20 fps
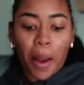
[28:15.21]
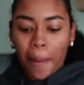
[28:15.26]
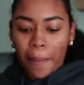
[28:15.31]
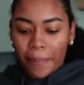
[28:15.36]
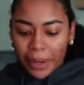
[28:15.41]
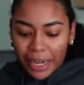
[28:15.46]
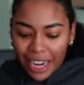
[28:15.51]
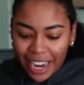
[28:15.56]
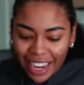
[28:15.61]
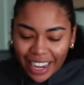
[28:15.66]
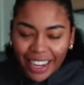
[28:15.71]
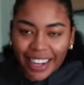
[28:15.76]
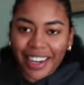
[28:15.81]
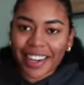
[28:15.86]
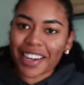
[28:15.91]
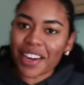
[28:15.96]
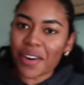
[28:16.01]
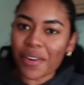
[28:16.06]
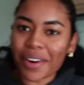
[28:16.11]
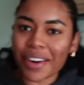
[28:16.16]
But yeah,
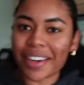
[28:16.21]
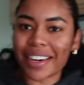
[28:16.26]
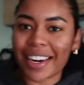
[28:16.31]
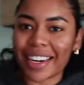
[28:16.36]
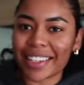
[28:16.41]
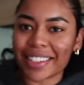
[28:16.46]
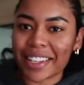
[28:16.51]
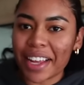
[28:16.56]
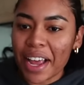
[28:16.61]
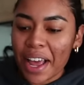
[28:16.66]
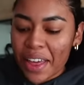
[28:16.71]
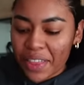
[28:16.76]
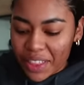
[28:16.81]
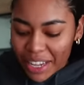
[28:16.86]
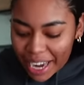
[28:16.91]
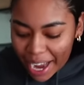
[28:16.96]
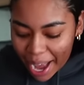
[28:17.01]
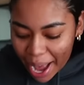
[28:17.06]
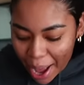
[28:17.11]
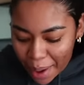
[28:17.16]
he organized the
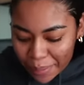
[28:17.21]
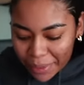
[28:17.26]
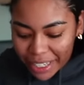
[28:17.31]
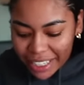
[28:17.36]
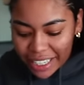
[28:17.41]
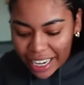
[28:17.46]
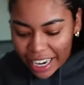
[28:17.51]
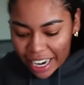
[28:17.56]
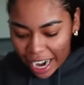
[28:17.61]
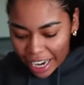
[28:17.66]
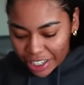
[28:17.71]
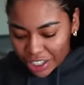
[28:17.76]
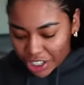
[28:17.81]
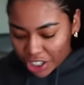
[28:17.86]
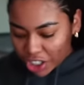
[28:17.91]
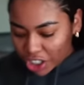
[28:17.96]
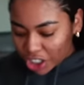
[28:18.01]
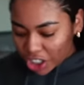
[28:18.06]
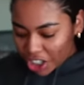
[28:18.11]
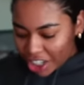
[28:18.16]
cabinets and I
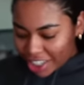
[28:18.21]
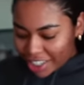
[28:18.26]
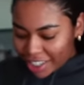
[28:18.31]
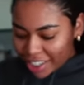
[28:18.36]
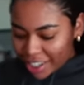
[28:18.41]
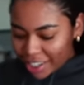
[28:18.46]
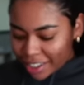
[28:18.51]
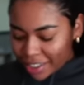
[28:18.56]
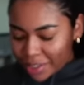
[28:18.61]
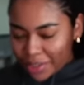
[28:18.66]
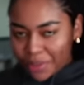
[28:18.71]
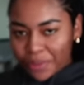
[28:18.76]
just looked.